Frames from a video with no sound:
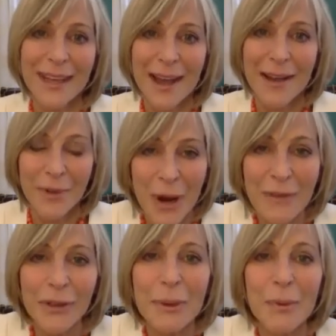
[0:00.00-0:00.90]
I'm
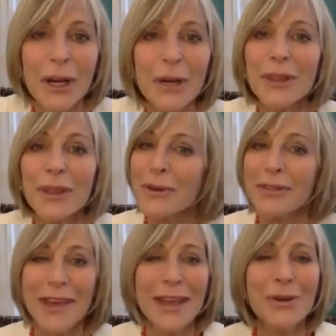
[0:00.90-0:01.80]
grateful to be working with you,
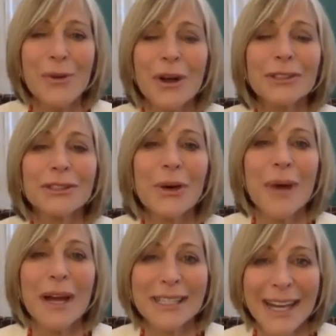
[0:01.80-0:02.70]
and thank you all so
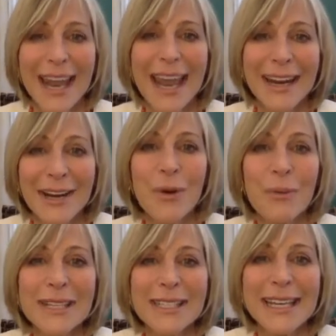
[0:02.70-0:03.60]
much. And I know we'll
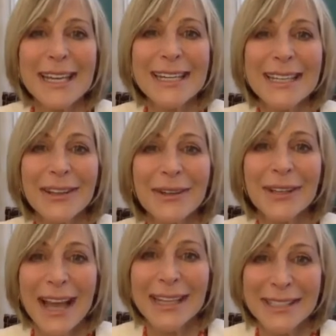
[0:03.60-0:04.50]
be seeing each other a
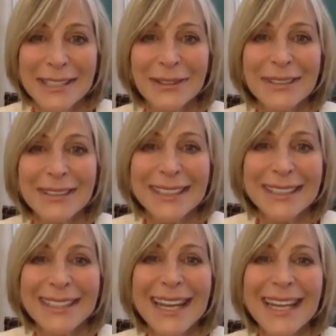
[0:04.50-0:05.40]
lot soon.
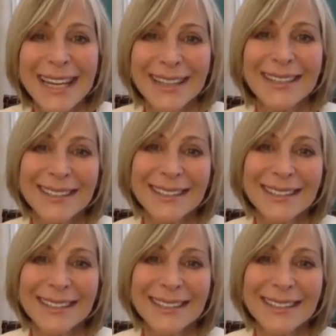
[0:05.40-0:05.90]
Take care.